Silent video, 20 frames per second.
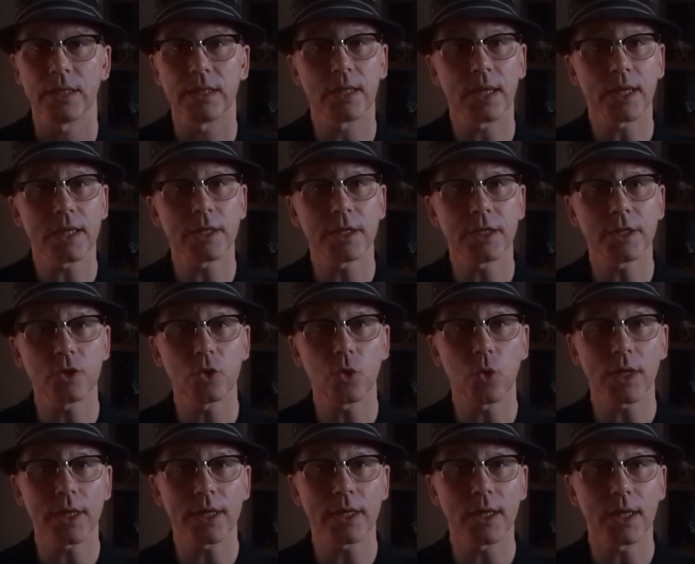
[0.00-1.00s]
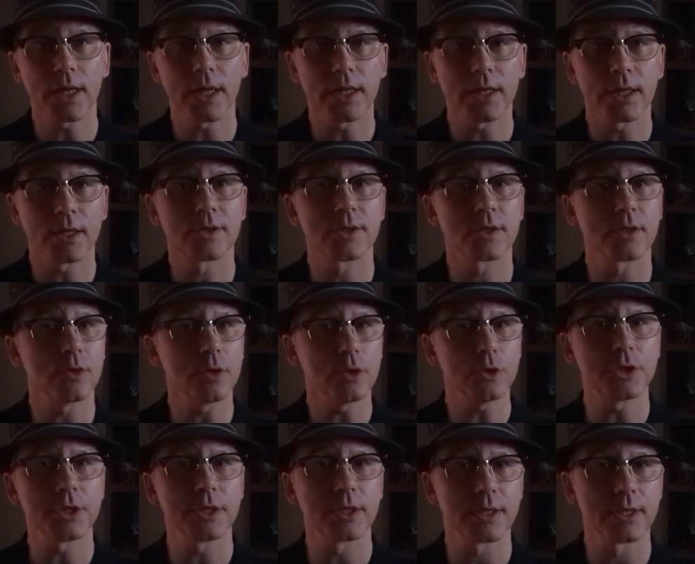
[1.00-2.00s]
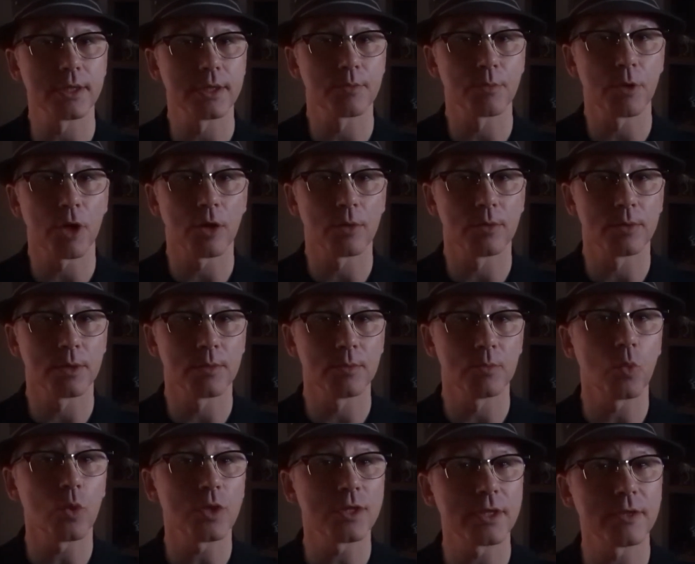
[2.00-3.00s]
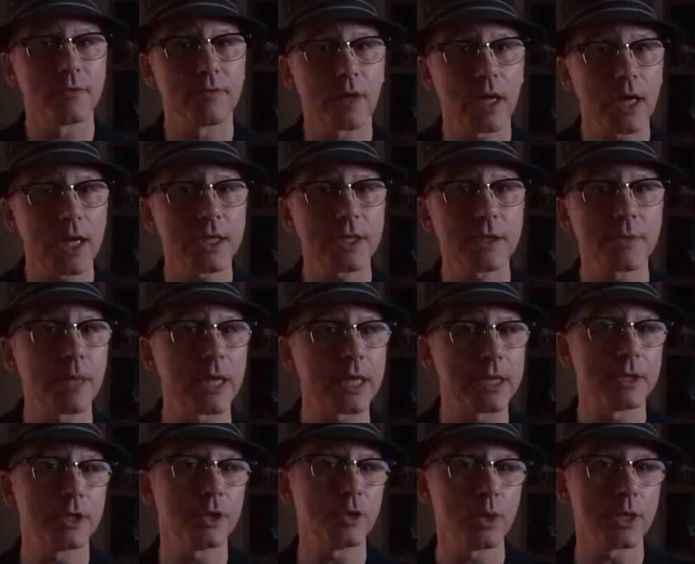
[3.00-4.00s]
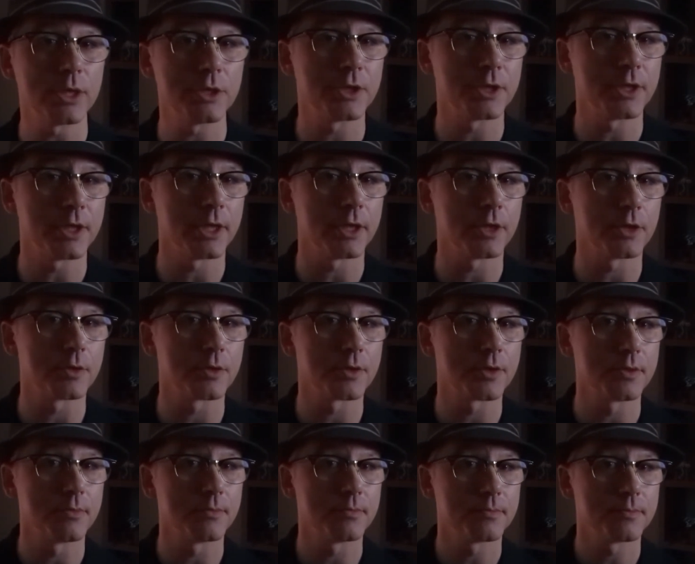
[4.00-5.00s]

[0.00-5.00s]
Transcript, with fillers: In nineteen twenty-nine, a solution to this problem was devised by two engineers,